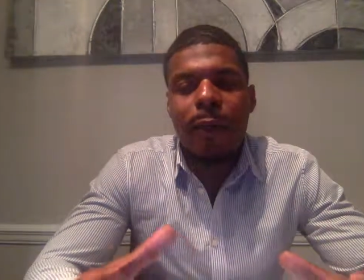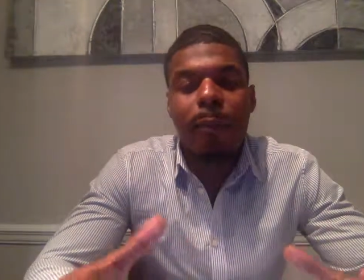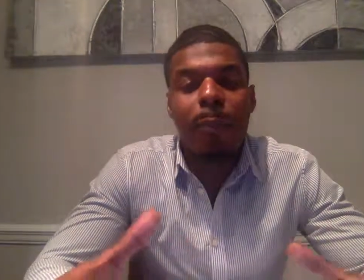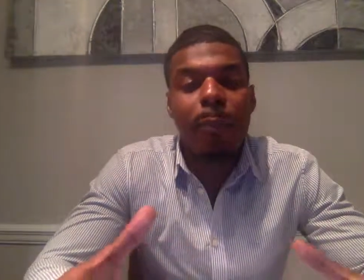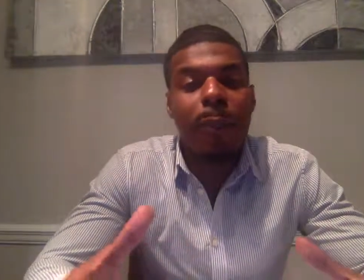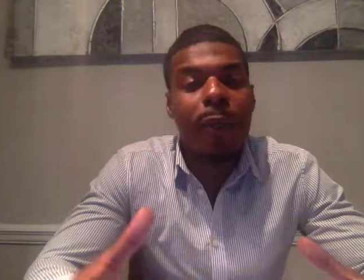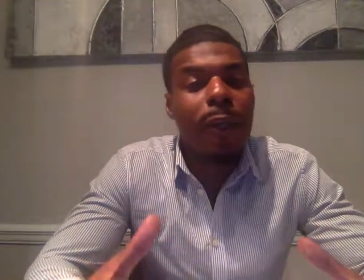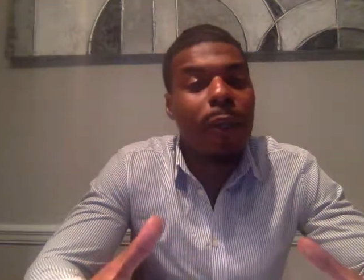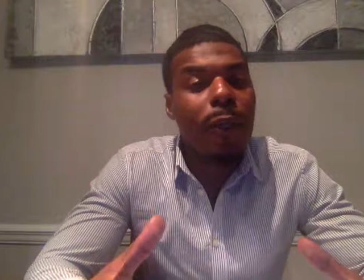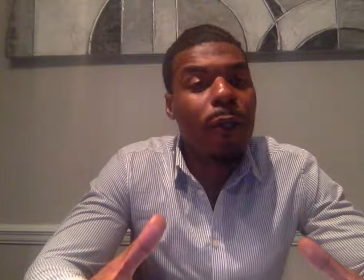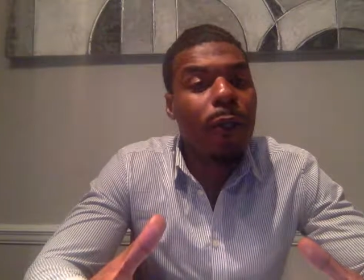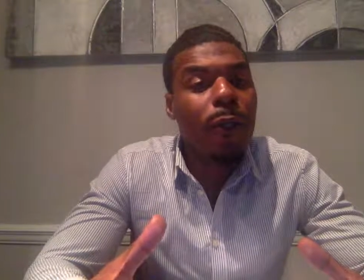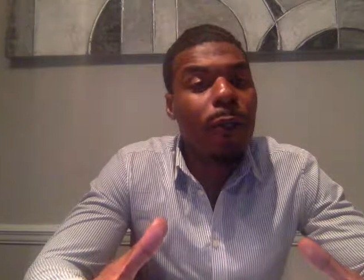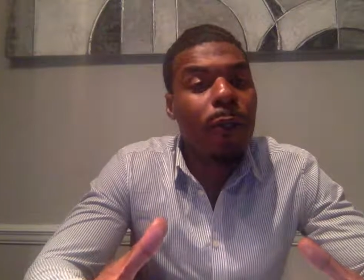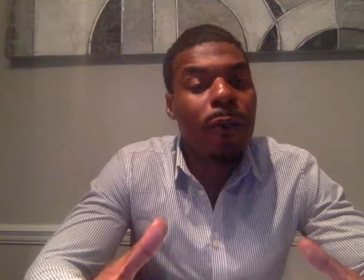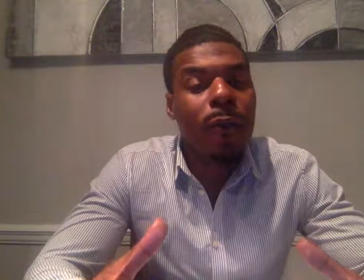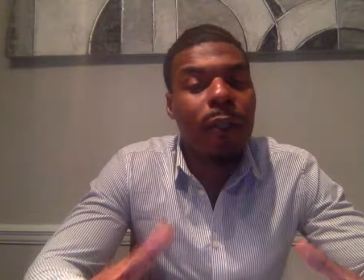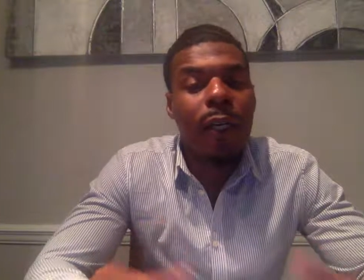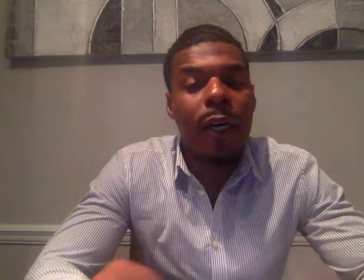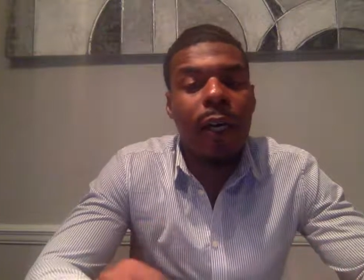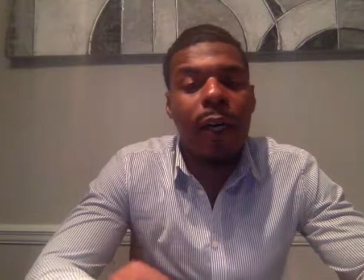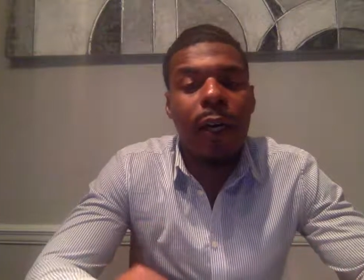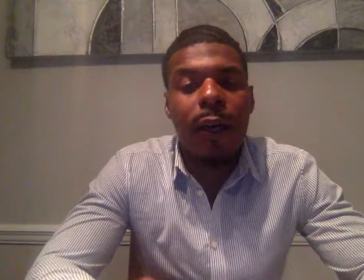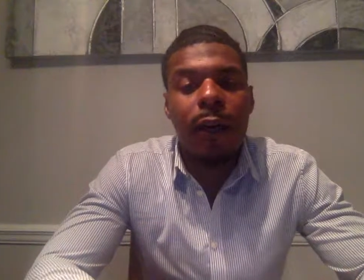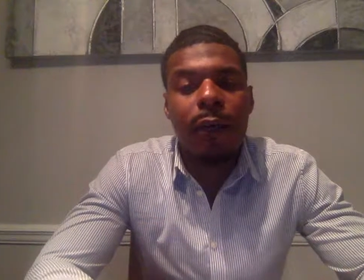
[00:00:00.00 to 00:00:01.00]

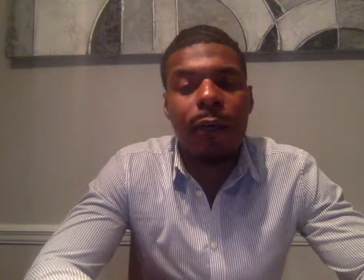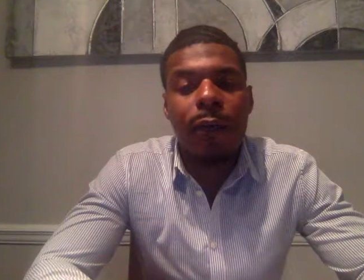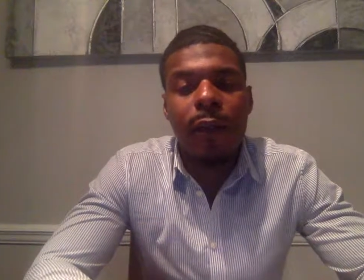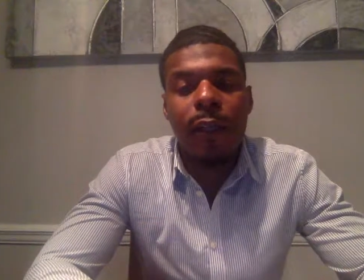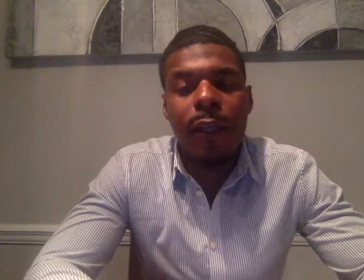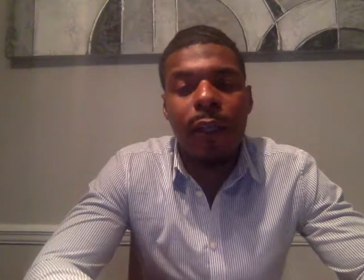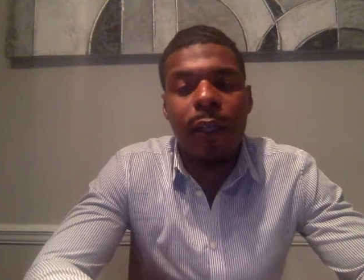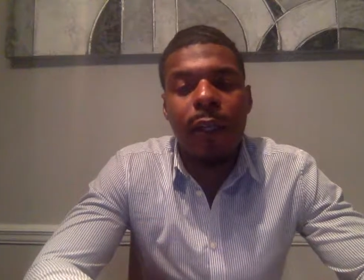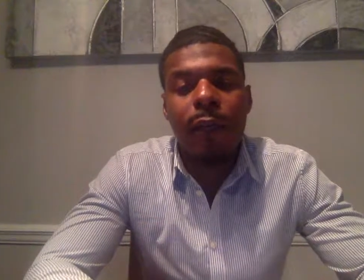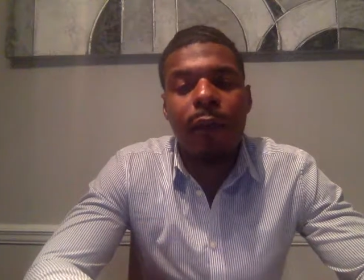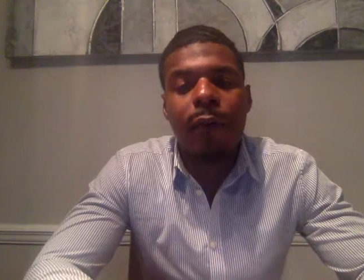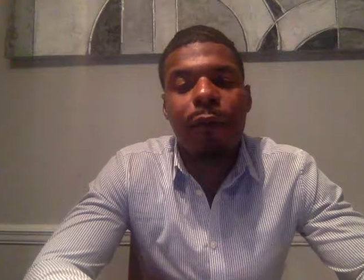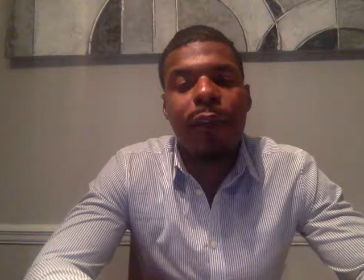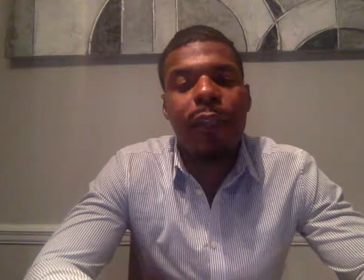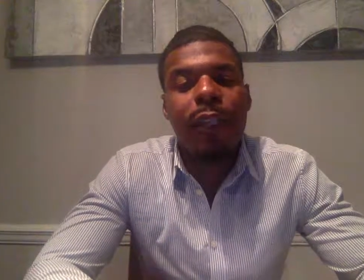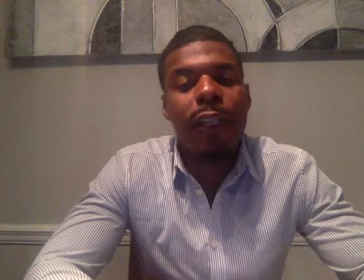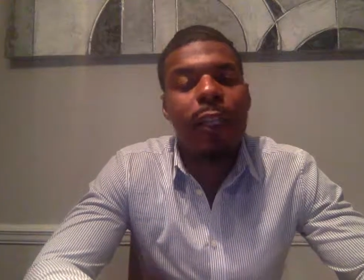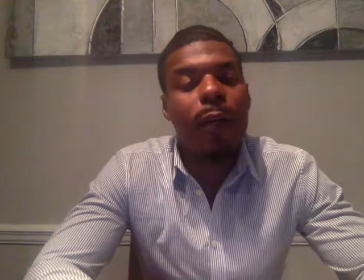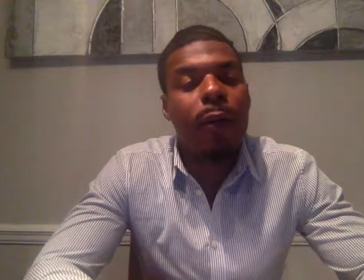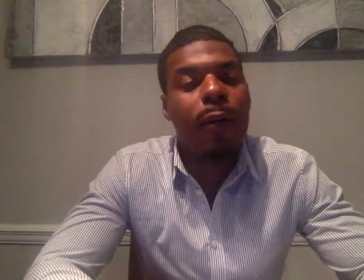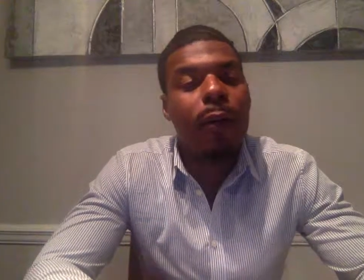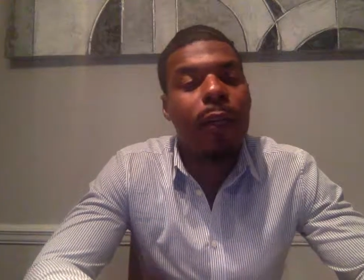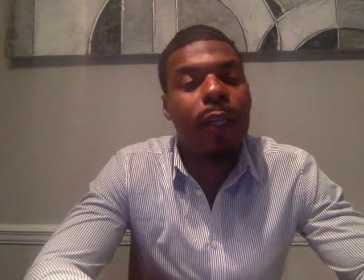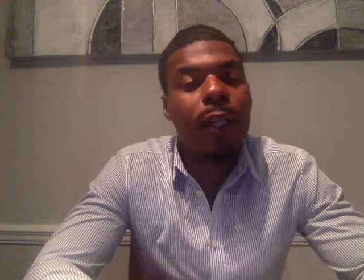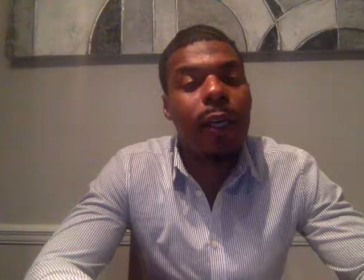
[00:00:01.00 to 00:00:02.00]
build of the
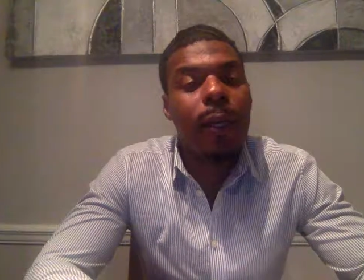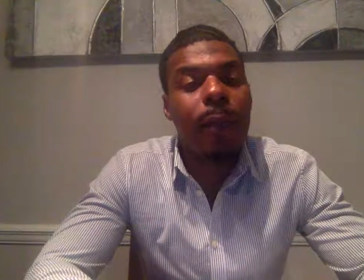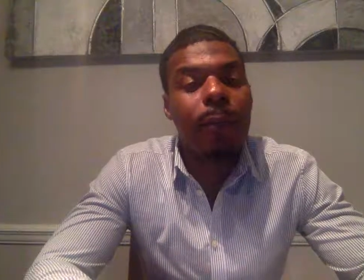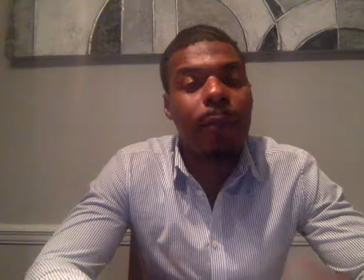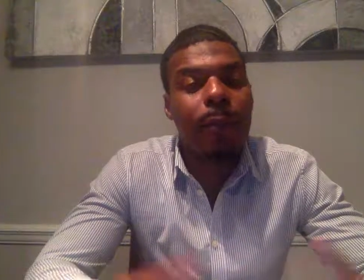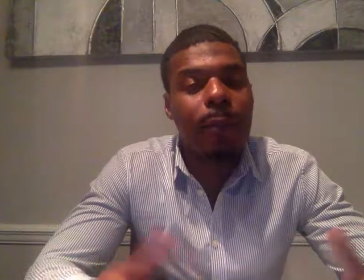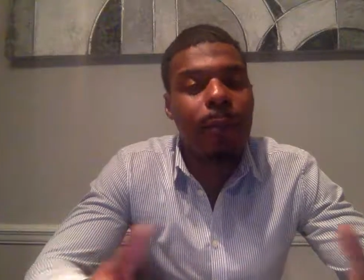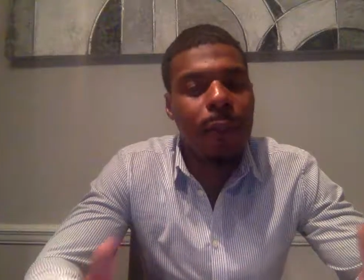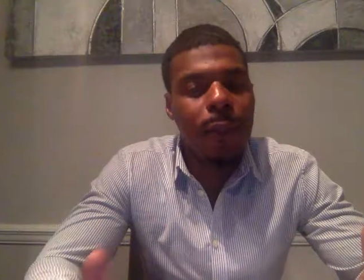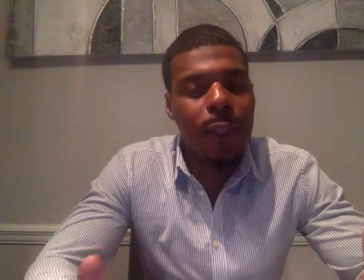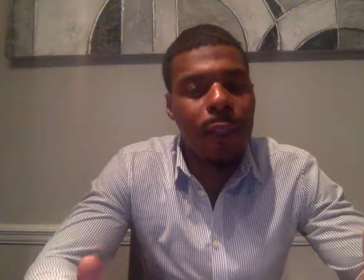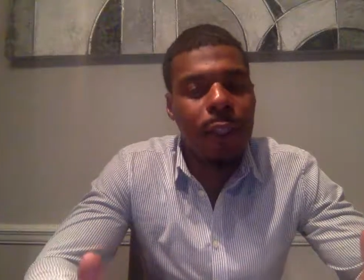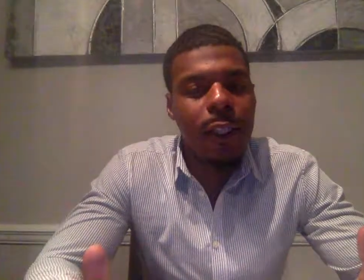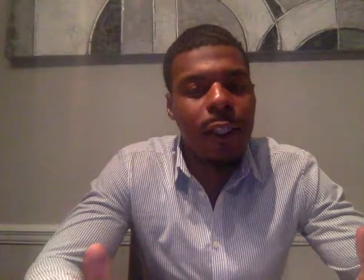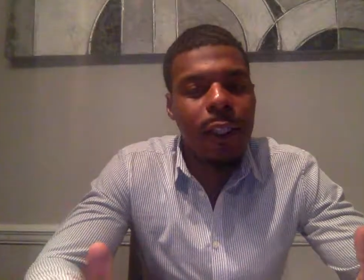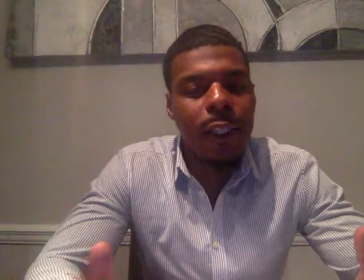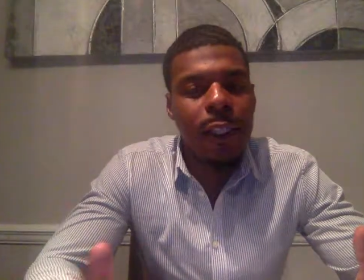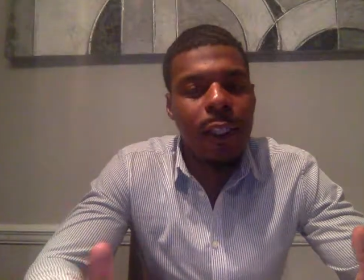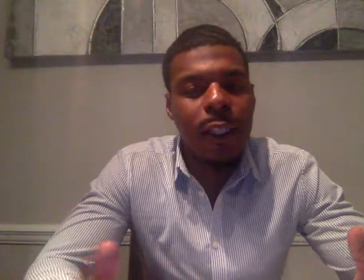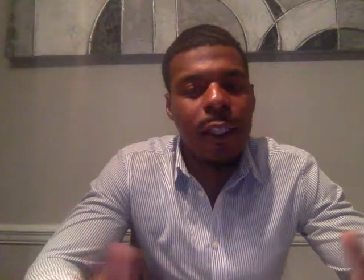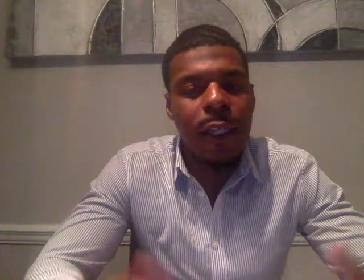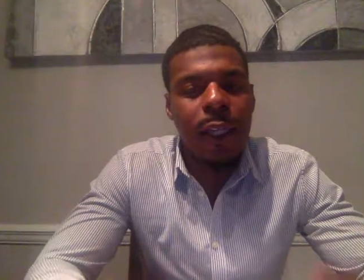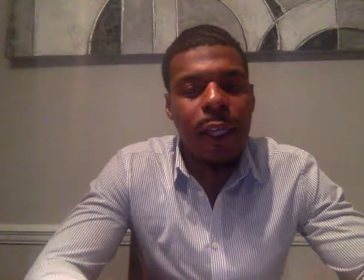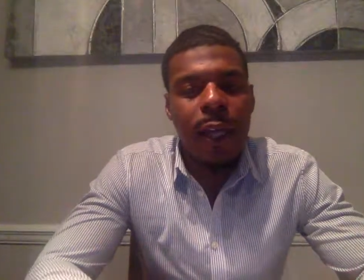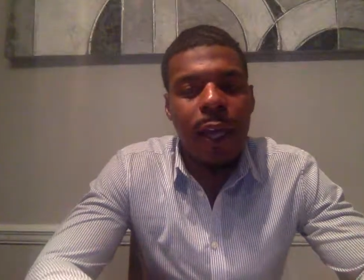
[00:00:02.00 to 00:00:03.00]
video club
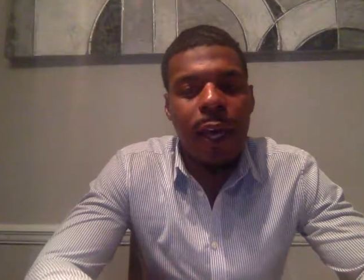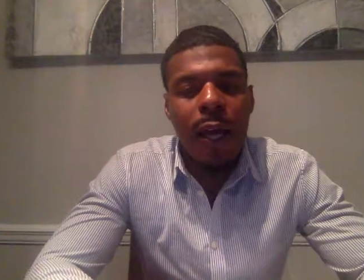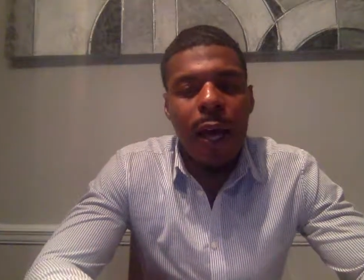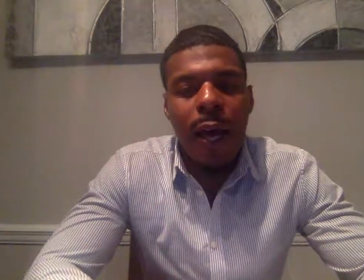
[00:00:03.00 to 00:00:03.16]
community,